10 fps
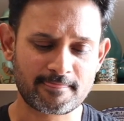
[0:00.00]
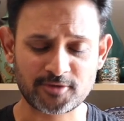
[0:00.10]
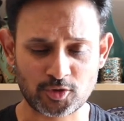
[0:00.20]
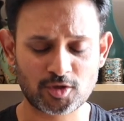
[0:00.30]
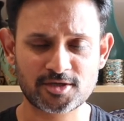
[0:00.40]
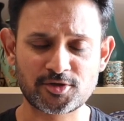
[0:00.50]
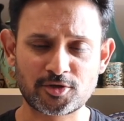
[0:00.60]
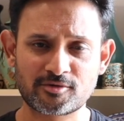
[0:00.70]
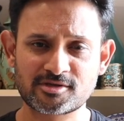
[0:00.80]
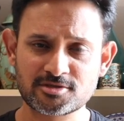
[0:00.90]
We called in the
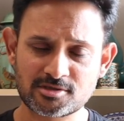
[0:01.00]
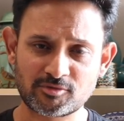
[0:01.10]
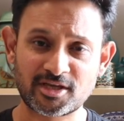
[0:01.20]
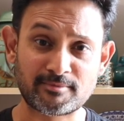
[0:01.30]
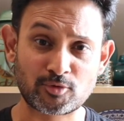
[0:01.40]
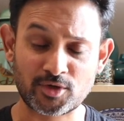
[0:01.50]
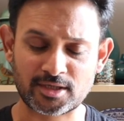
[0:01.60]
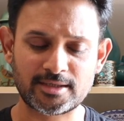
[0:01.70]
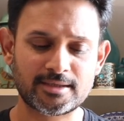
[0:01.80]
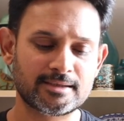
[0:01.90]
neurosurgeons who came
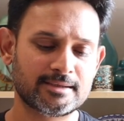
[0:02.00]
quickly